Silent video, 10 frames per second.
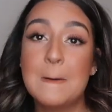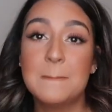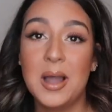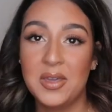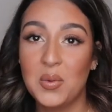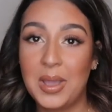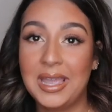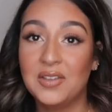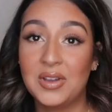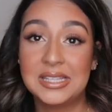By the
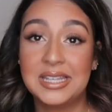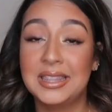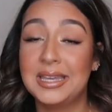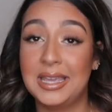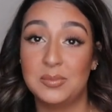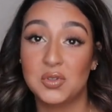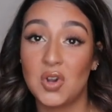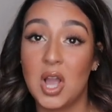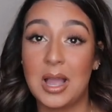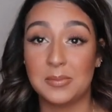way, if I say the names
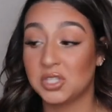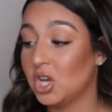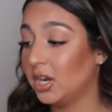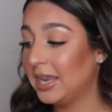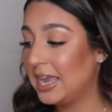wrong, I'm sorry.